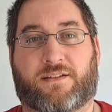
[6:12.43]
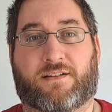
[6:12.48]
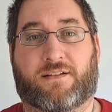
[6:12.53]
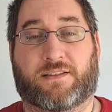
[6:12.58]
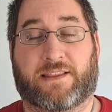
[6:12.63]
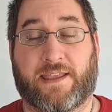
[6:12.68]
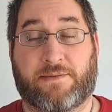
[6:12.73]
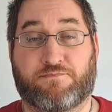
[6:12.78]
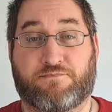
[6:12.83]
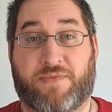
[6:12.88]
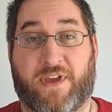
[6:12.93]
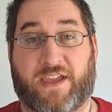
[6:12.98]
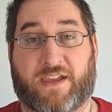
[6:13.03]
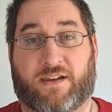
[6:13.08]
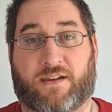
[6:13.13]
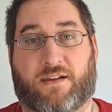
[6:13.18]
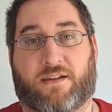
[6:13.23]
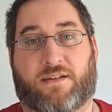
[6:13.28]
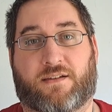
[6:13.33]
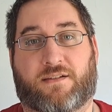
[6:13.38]

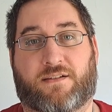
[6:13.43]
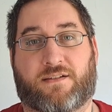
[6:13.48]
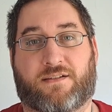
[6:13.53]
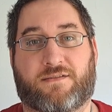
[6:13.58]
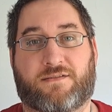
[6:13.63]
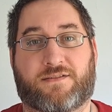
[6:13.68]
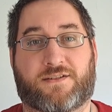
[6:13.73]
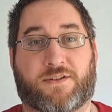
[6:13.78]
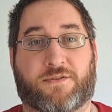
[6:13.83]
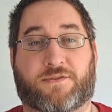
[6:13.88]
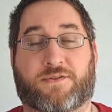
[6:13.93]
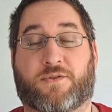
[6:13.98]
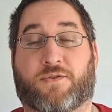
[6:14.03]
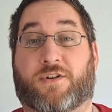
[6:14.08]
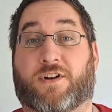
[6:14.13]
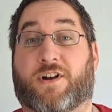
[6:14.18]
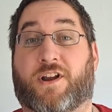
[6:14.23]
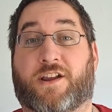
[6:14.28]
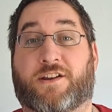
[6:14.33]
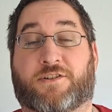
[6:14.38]
limping due to
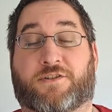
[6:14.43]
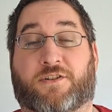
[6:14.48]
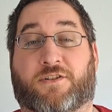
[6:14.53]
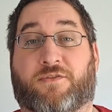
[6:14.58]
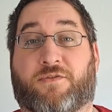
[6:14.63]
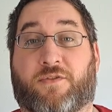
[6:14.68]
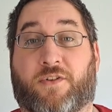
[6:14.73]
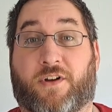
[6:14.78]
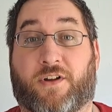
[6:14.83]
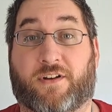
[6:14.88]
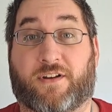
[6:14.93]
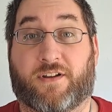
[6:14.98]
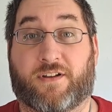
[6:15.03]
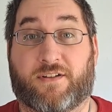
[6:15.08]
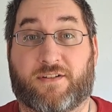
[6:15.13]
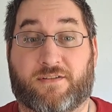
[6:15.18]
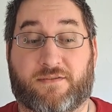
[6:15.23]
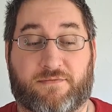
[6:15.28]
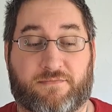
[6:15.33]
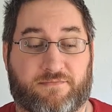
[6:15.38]
her injured foot.
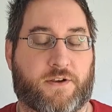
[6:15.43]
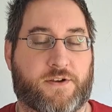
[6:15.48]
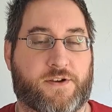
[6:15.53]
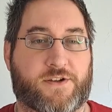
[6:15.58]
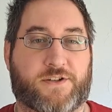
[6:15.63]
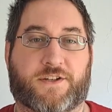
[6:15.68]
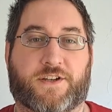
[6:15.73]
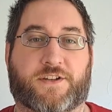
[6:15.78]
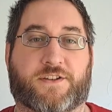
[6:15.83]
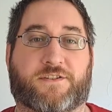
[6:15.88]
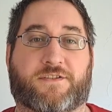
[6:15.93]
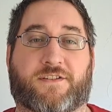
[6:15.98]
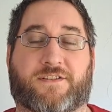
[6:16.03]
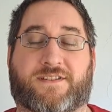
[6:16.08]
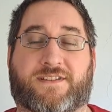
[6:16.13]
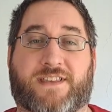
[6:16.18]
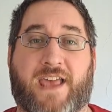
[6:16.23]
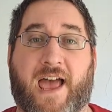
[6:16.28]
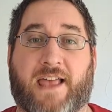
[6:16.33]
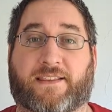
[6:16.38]
She
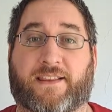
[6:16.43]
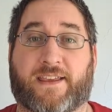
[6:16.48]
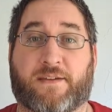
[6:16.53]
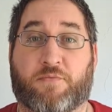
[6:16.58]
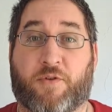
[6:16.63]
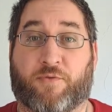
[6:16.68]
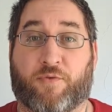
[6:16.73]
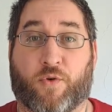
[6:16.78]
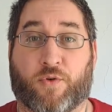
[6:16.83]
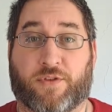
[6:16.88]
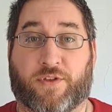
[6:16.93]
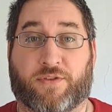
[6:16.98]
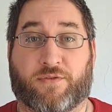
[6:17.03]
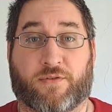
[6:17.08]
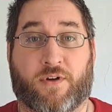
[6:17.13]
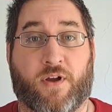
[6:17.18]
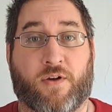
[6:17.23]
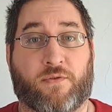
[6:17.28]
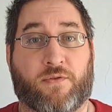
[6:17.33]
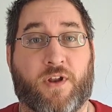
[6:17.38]
stood sadly before the
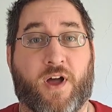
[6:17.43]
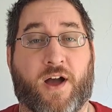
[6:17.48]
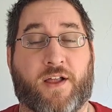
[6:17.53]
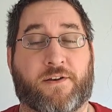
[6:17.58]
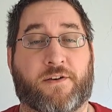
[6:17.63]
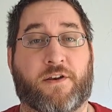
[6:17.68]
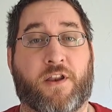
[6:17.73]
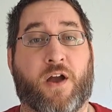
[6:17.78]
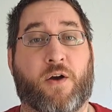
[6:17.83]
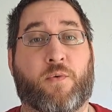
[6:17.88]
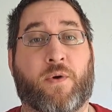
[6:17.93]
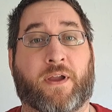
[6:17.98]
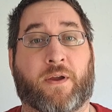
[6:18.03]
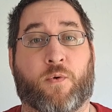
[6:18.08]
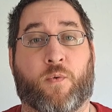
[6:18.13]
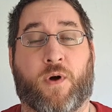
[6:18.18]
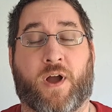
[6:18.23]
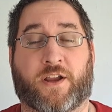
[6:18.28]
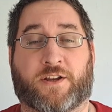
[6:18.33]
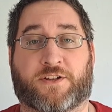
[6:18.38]
throne, not knowing
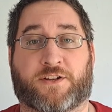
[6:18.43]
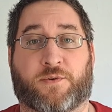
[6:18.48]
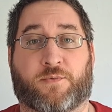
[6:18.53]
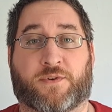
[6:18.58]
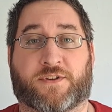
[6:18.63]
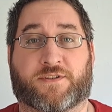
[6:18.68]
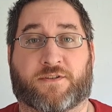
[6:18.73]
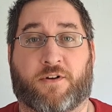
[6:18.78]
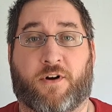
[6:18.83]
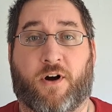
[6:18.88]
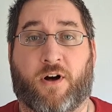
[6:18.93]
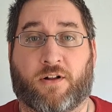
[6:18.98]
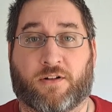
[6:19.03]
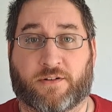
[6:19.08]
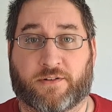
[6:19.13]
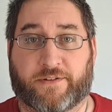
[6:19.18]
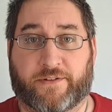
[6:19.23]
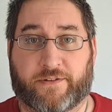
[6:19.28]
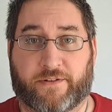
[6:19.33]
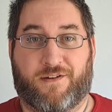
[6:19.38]
why she was
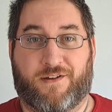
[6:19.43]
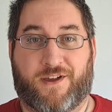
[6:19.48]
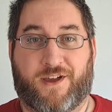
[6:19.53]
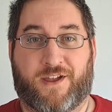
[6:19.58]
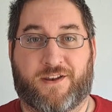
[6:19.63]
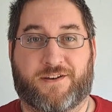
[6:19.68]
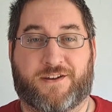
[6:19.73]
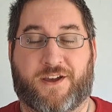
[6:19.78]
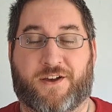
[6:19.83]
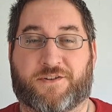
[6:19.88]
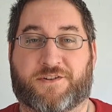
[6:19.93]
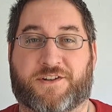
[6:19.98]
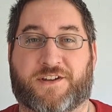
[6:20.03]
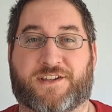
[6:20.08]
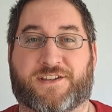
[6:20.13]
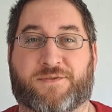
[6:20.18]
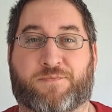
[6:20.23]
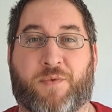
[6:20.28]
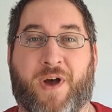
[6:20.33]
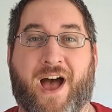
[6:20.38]
called, until she
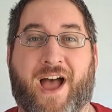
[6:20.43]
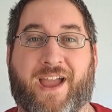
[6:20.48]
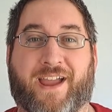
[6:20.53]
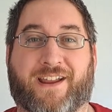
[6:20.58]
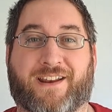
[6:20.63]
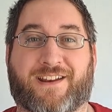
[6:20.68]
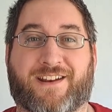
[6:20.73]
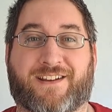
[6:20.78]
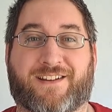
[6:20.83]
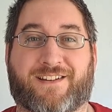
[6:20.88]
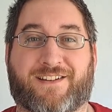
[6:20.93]
spied